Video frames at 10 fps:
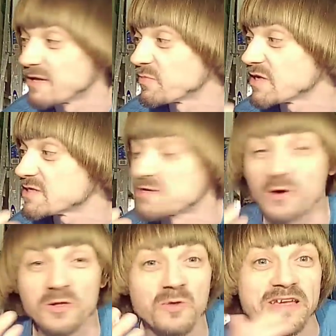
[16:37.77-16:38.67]
That's the
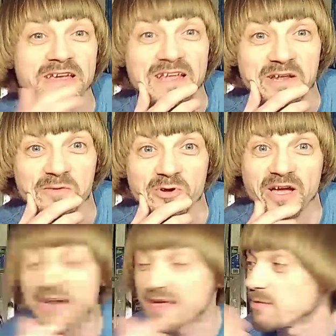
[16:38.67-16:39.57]
only way you get anywhere. You
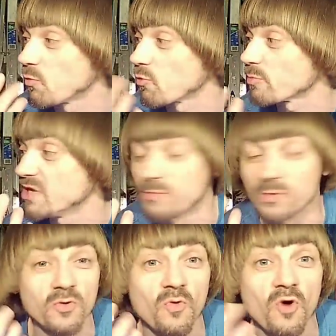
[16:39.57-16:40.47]
got to get more
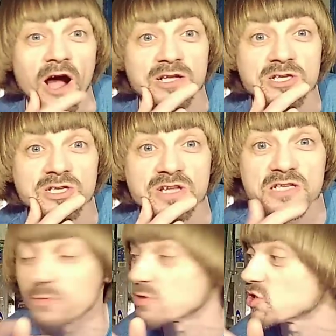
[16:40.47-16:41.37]
people to watch. So
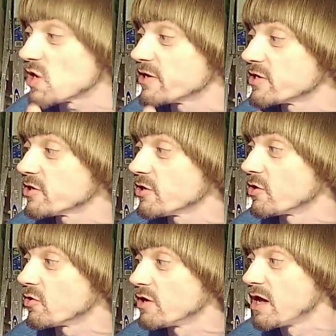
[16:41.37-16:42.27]
that's what we're trying to do.